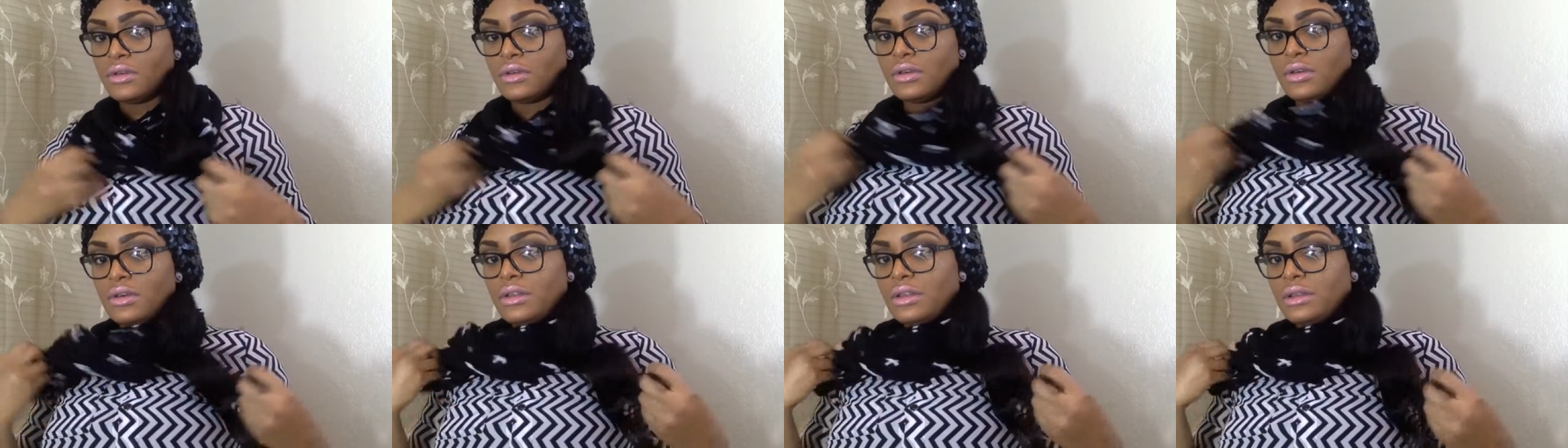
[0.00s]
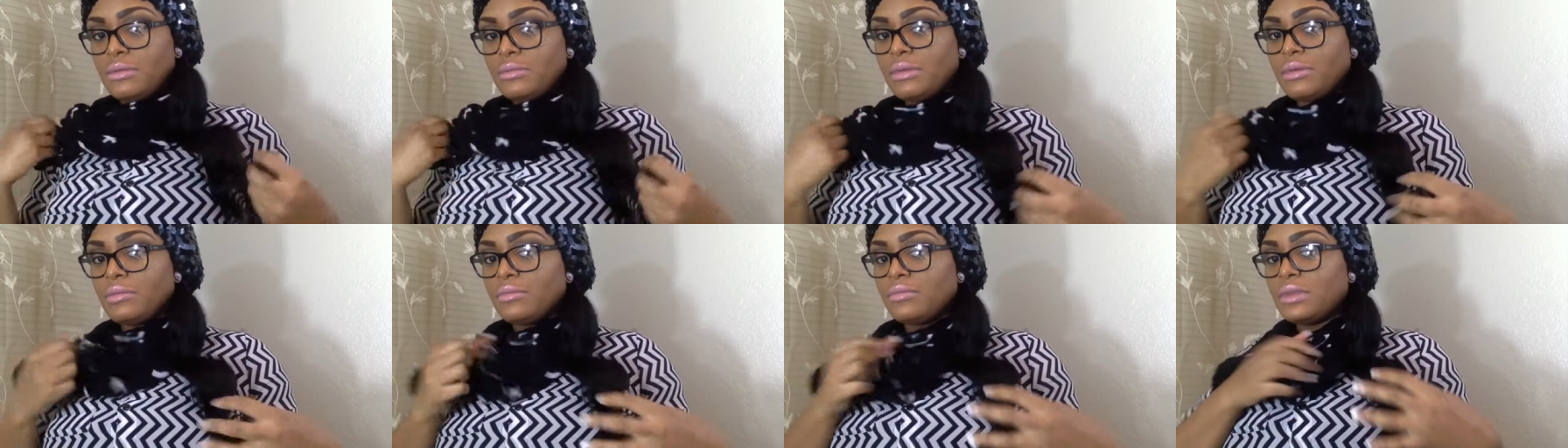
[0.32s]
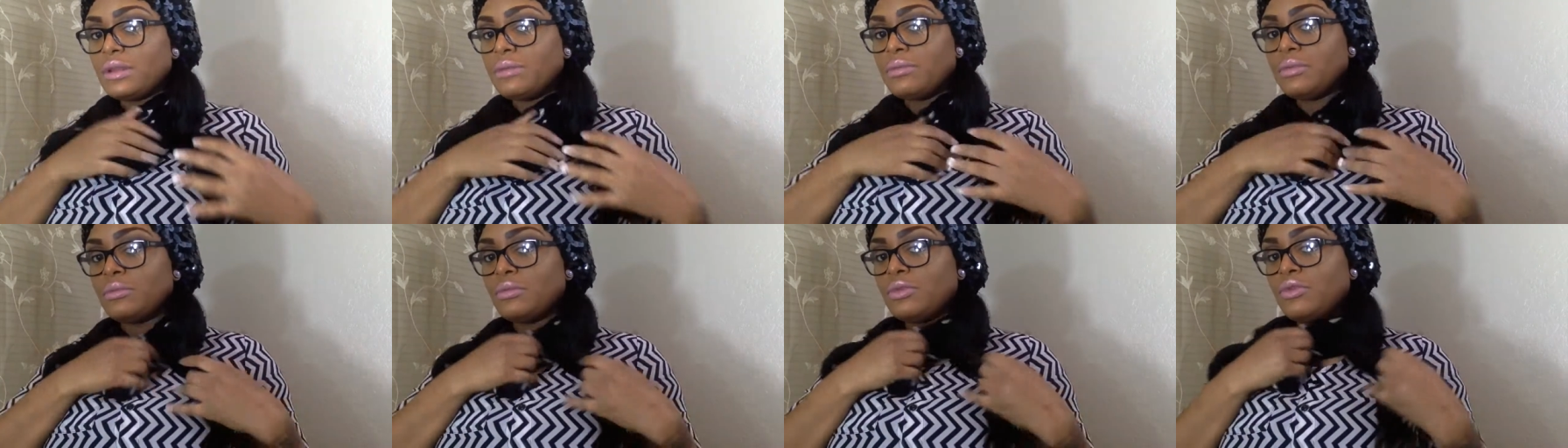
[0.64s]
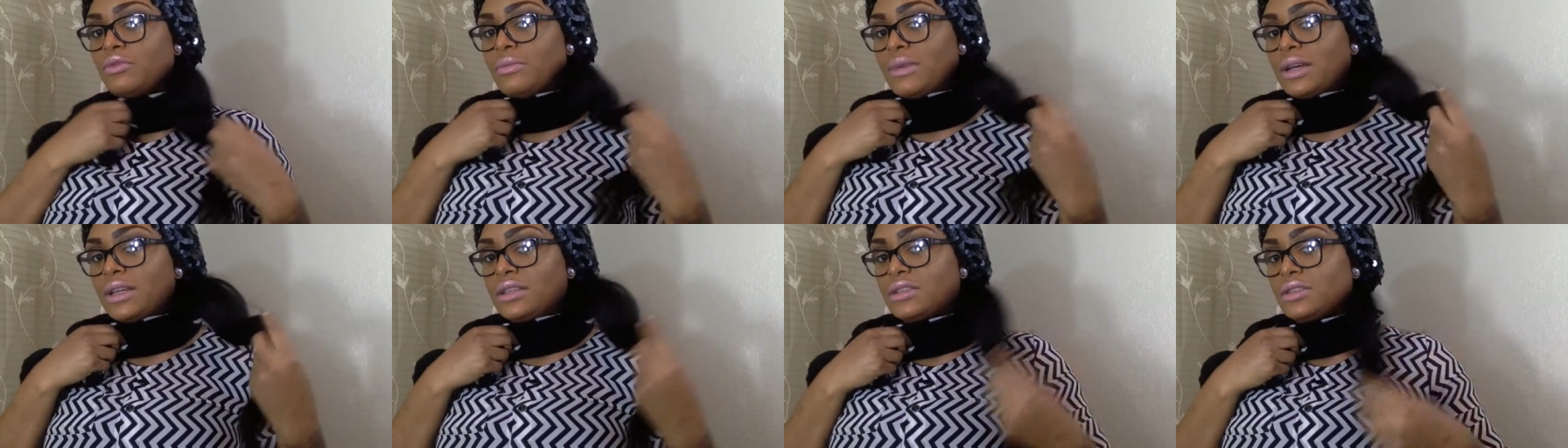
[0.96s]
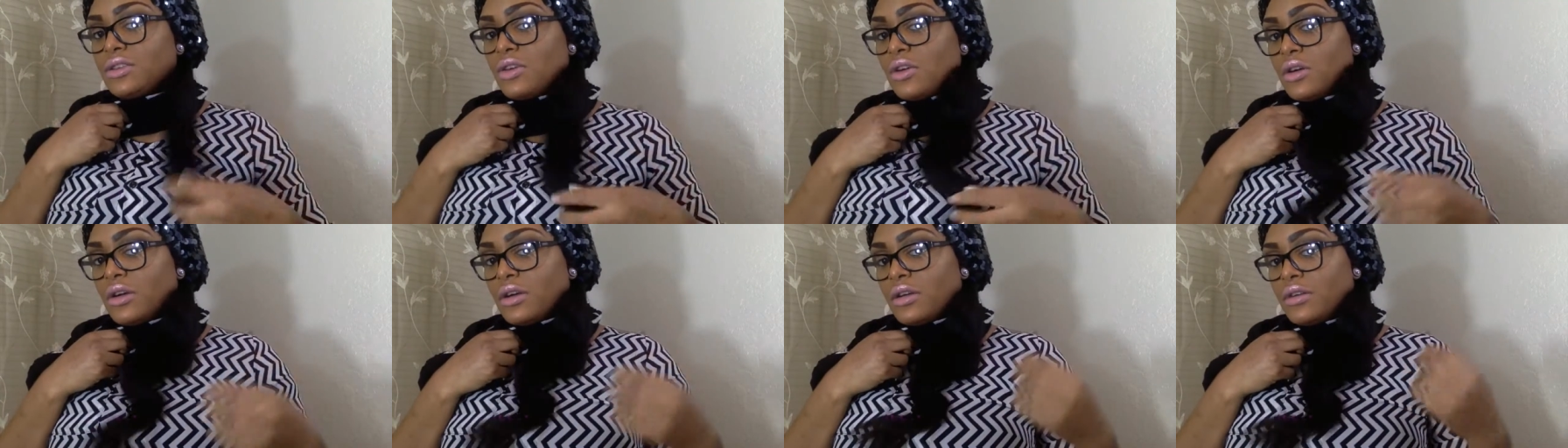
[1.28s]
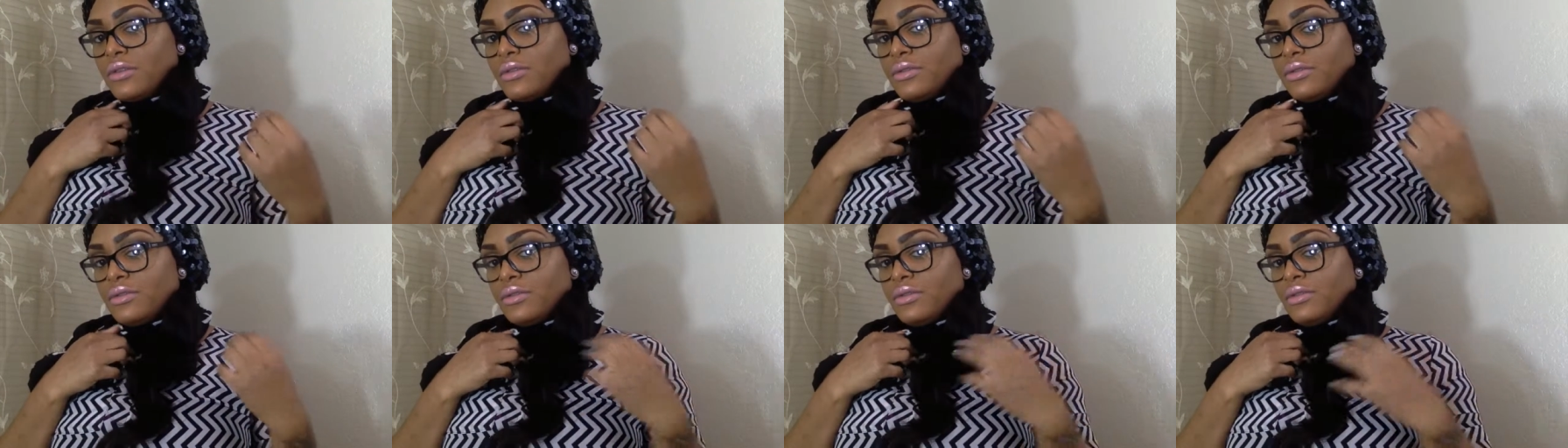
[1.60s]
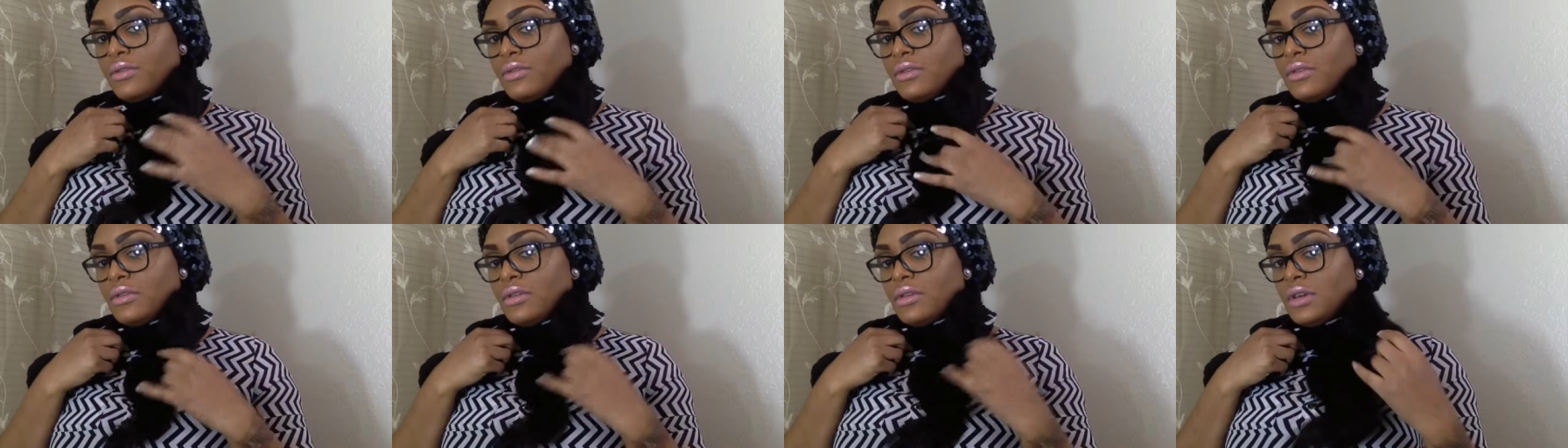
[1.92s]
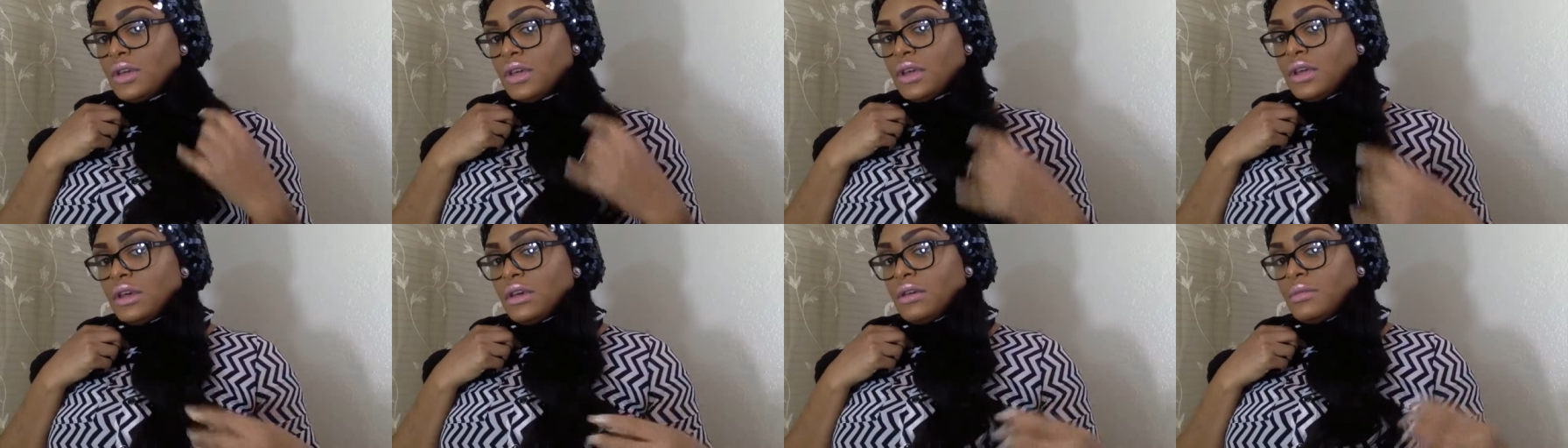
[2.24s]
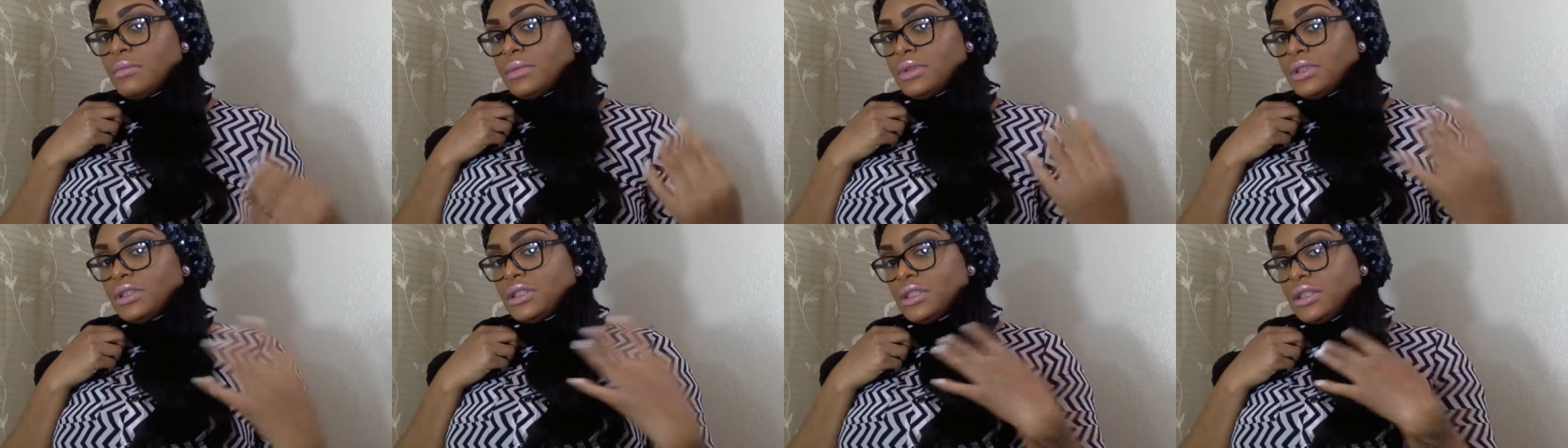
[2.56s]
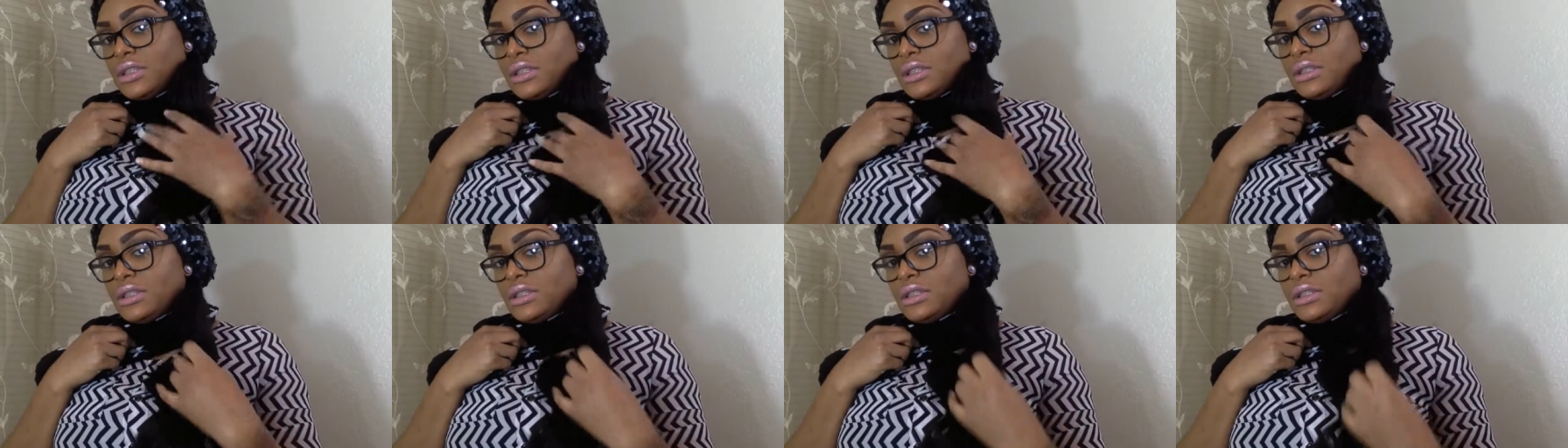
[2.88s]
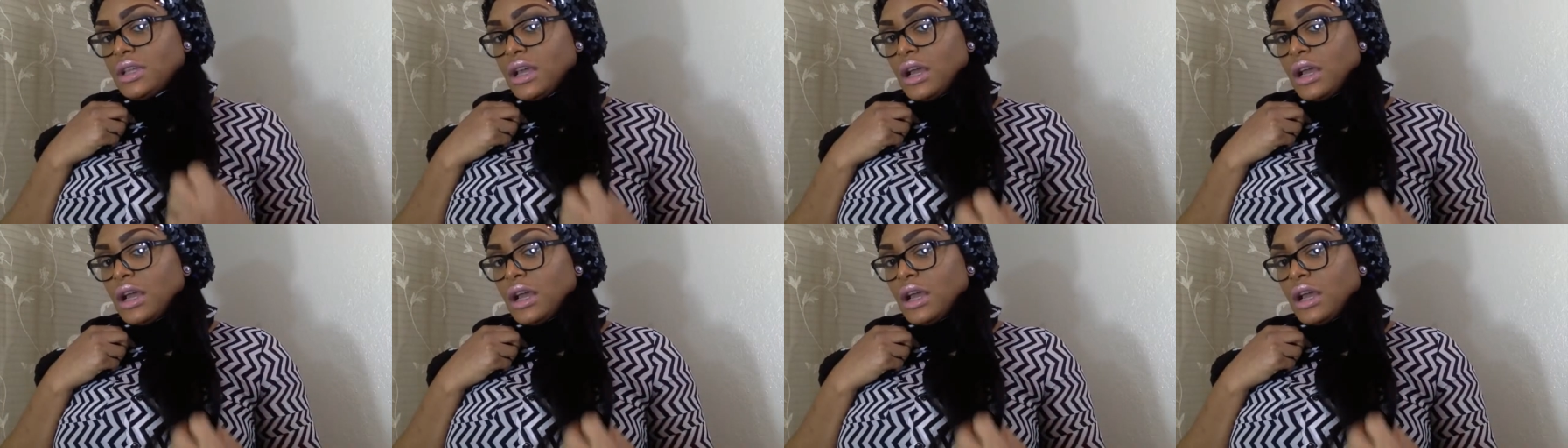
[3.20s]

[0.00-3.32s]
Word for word: Like, let me, let me move my scarf. But just,